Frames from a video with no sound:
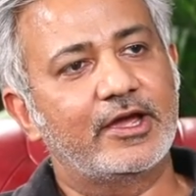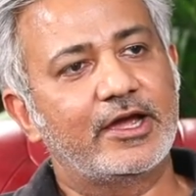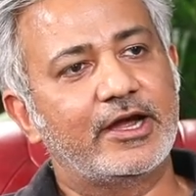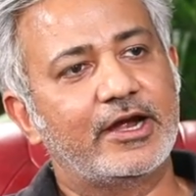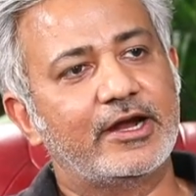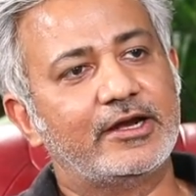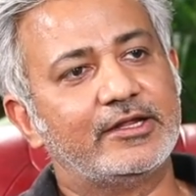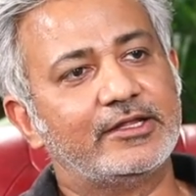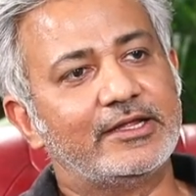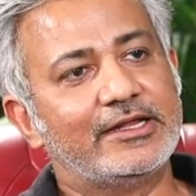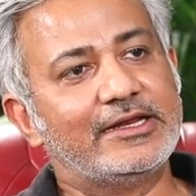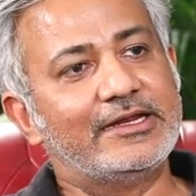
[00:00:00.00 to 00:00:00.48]

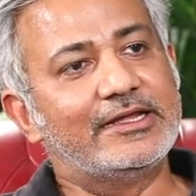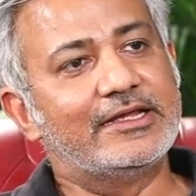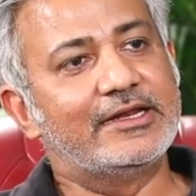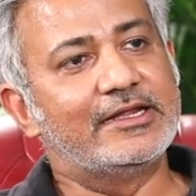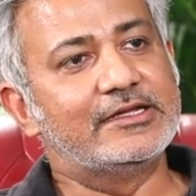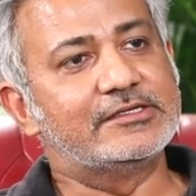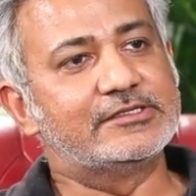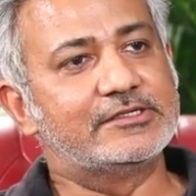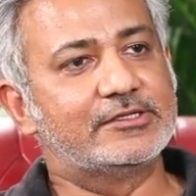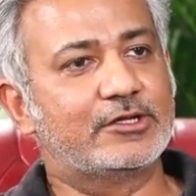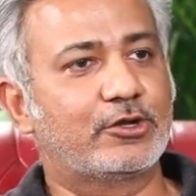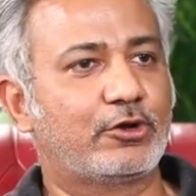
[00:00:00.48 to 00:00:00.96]
and the
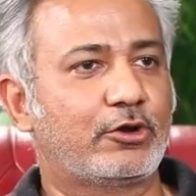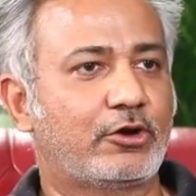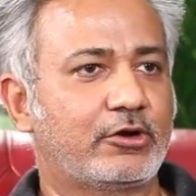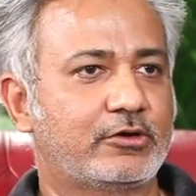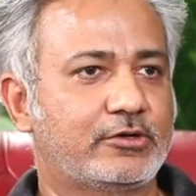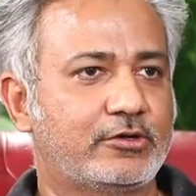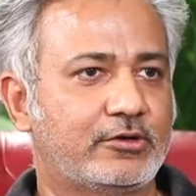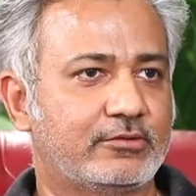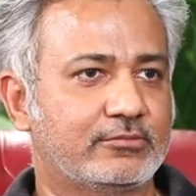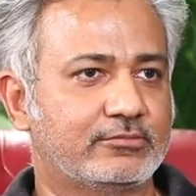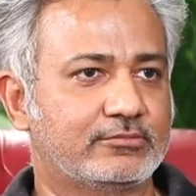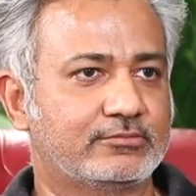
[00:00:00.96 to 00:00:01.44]
increase in the
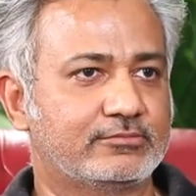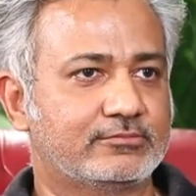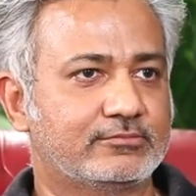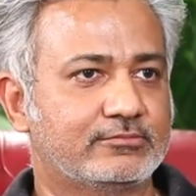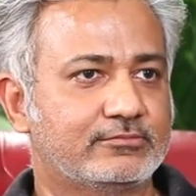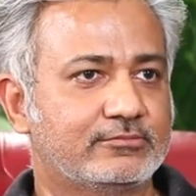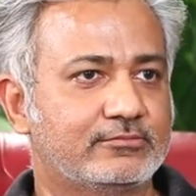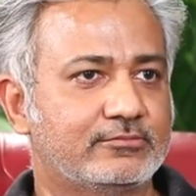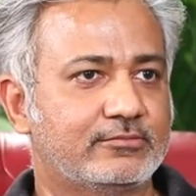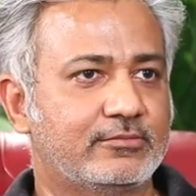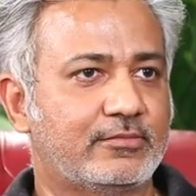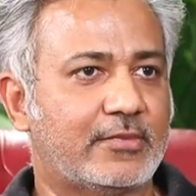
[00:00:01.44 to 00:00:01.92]
lockdown,
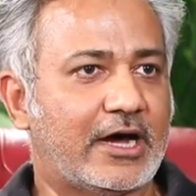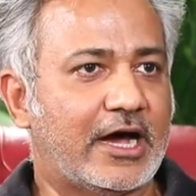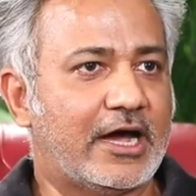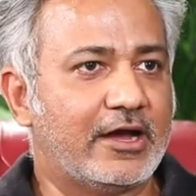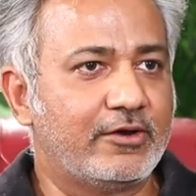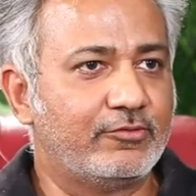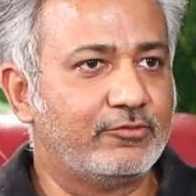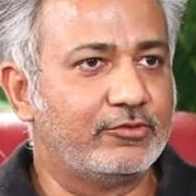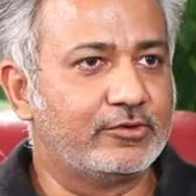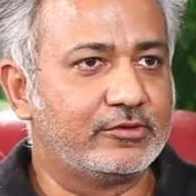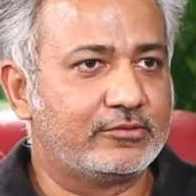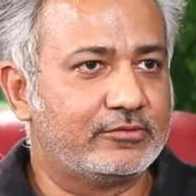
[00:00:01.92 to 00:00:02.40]

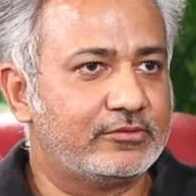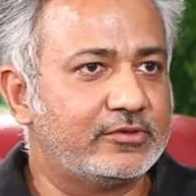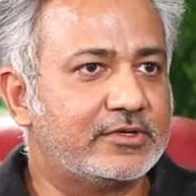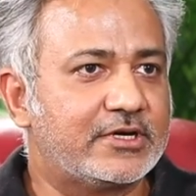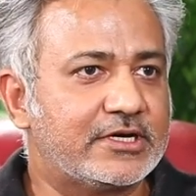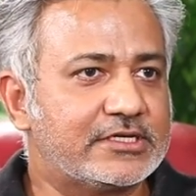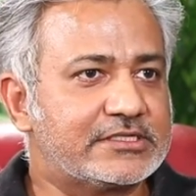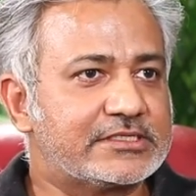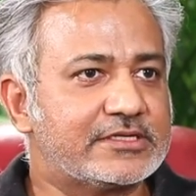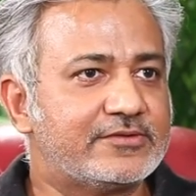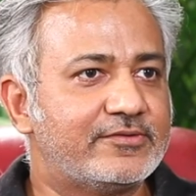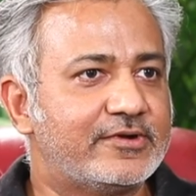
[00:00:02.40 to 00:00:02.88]
I would
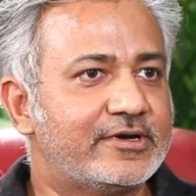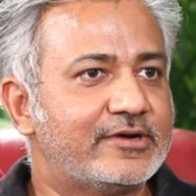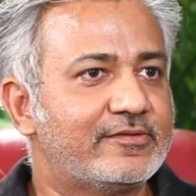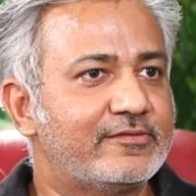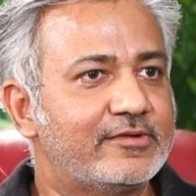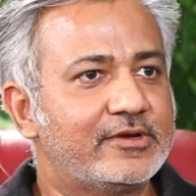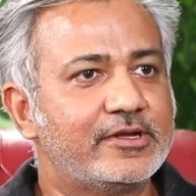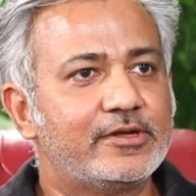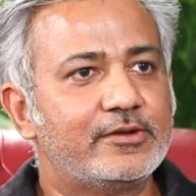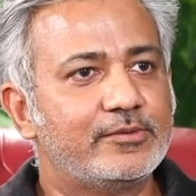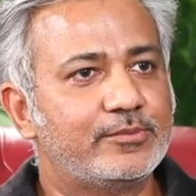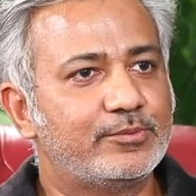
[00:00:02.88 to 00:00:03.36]

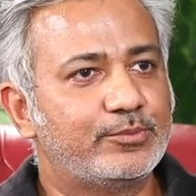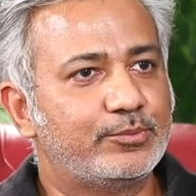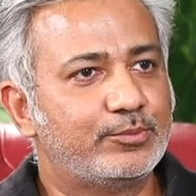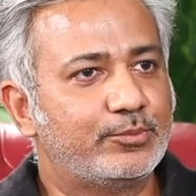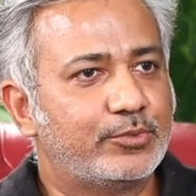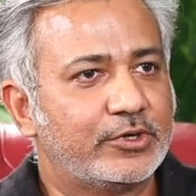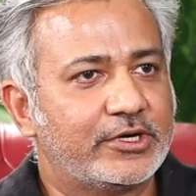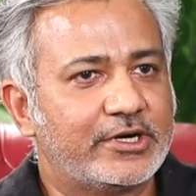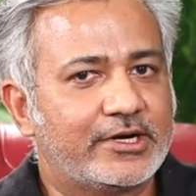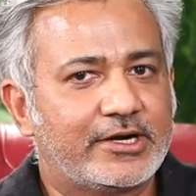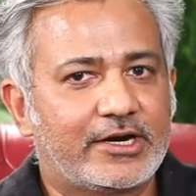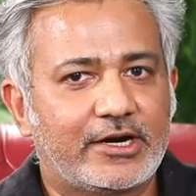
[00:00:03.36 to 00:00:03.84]
conservatively
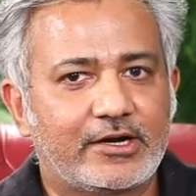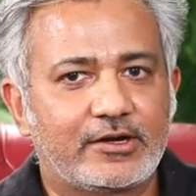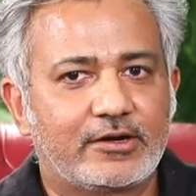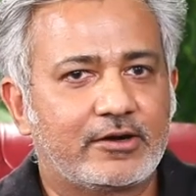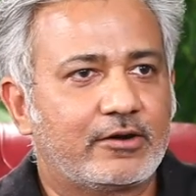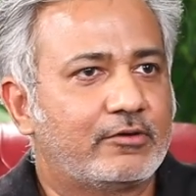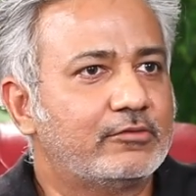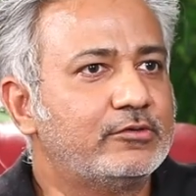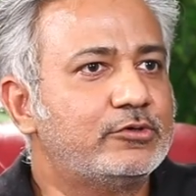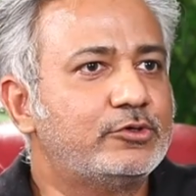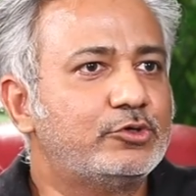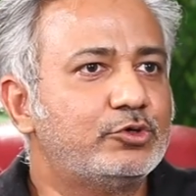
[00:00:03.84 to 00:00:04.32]
put it at
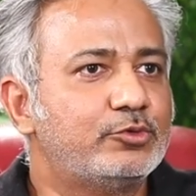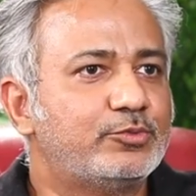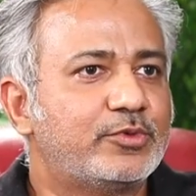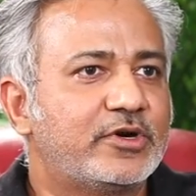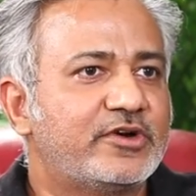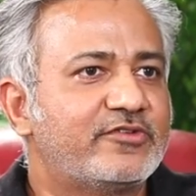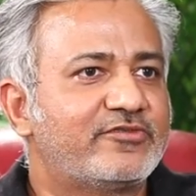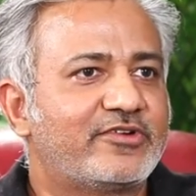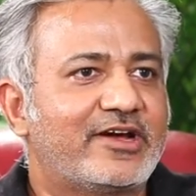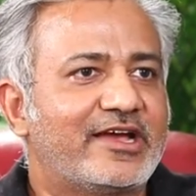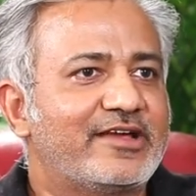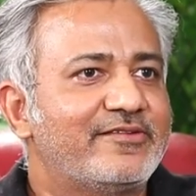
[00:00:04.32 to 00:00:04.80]
around
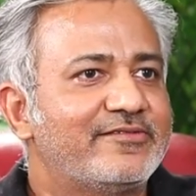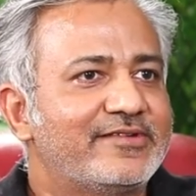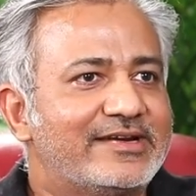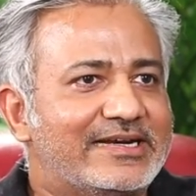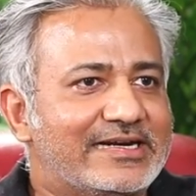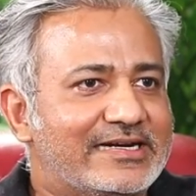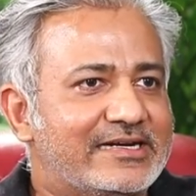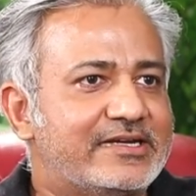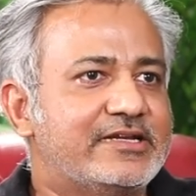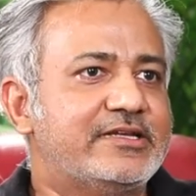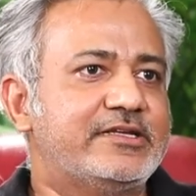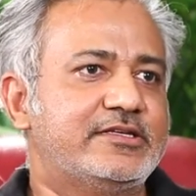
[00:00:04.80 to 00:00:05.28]

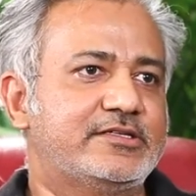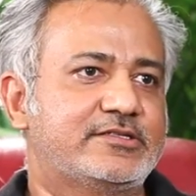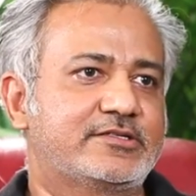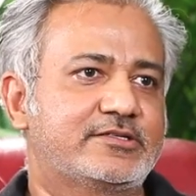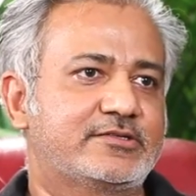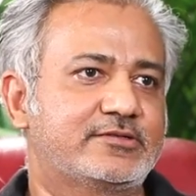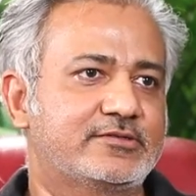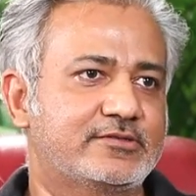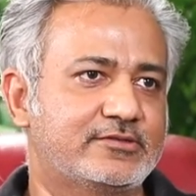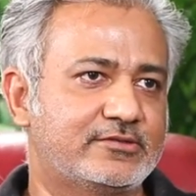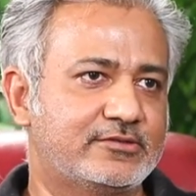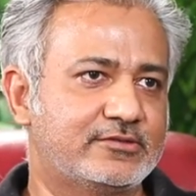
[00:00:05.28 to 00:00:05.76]
2.5 at
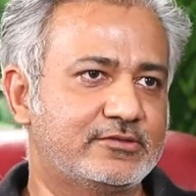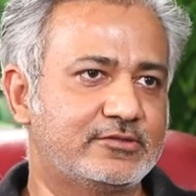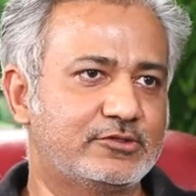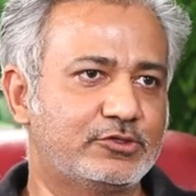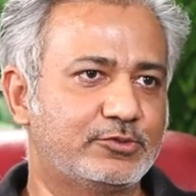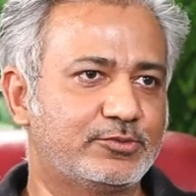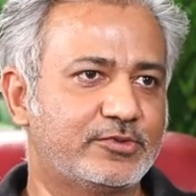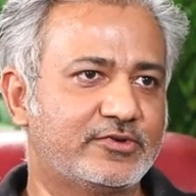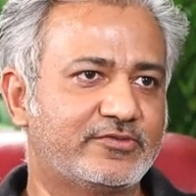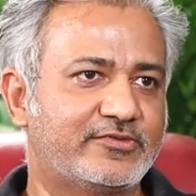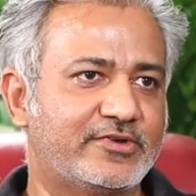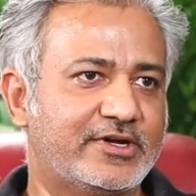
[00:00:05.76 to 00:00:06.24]
least,
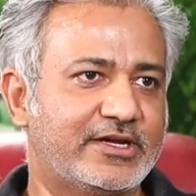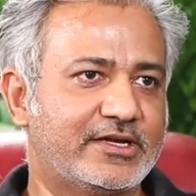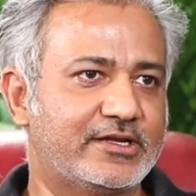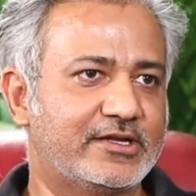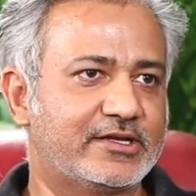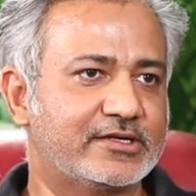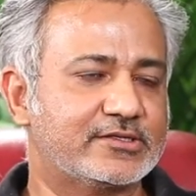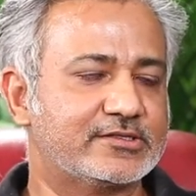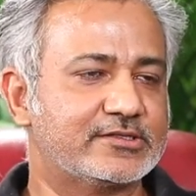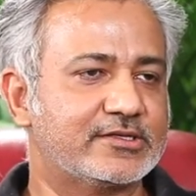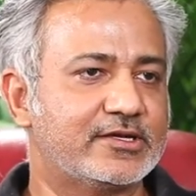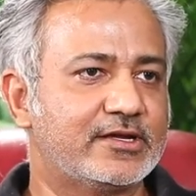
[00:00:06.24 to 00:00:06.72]

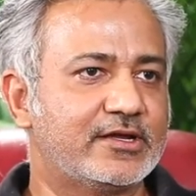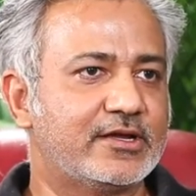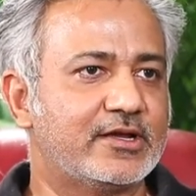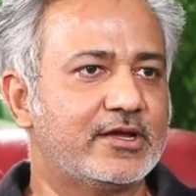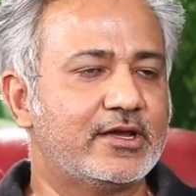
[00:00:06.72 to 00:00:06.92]
2.5 lakhs.